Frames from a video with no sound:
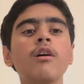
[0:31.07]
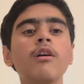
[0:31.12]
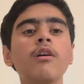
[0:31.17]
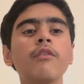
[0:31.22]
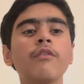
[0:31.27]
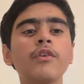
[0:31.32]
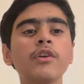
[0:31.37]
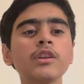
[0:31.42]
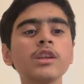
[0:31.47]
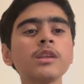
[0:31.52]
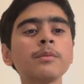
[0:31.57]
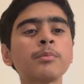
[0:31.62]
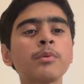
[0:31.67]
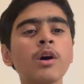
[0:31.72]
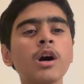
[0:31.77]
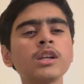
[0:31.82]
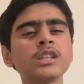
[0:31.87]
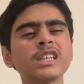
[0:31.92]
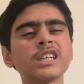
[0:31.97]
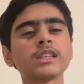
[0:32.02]
For this
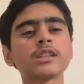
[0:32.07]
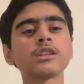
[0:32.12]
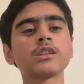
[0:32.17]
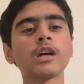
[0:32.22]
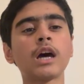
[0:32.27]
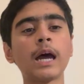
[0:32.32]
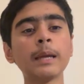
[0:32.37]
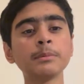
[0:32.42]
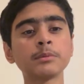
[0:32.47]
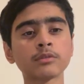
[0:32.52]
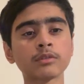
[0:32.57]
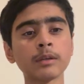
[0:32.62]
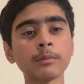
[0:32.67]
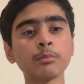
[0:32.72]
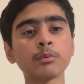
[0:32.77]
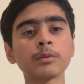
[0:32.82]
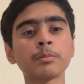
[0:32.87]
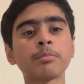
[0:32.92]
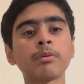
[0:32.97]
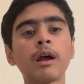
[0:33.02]
project,
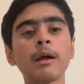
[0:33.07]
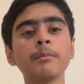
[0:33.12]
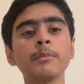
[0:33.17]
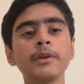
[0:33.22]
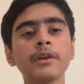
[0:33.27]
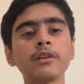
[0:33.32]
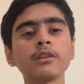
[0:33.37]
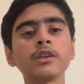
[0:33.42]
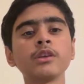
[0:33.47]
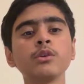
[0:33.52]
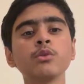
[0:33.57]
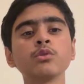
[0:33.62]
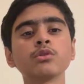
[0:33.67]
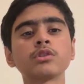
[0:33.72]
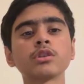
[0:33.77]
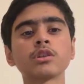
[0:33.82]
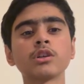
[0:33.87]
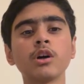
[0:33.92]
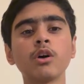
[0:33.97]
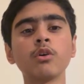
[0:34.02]
TypeScript was primarily
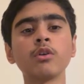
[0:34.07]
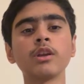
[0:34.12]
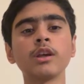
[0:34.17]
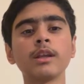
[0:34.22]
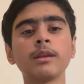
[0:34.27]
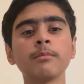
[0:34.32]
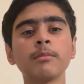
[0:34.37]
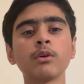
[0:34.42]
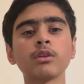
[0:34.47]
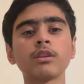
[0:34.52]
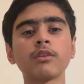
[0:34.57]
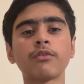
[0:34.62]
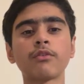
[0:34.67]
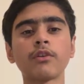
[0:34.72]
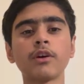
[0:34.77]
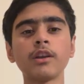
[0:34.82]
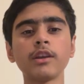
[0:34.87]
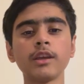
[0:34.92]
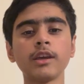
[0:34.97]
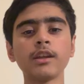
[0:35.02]
used to code in both the
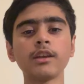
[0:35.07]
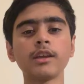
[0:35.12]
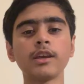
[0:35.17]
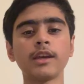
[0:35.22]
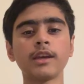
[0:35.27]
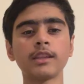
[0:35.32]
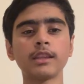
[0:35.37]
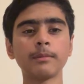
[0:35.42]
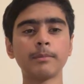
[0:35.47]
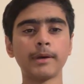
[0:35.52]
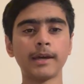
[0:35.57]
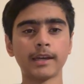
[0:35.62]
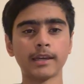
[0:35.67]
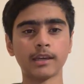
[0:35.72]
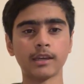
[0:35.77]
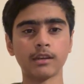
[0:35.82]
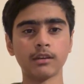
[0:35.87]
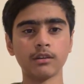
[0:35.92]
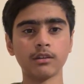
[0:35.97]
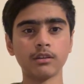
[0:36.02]
front end and the
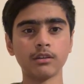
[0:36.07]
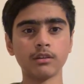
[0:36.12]
back end.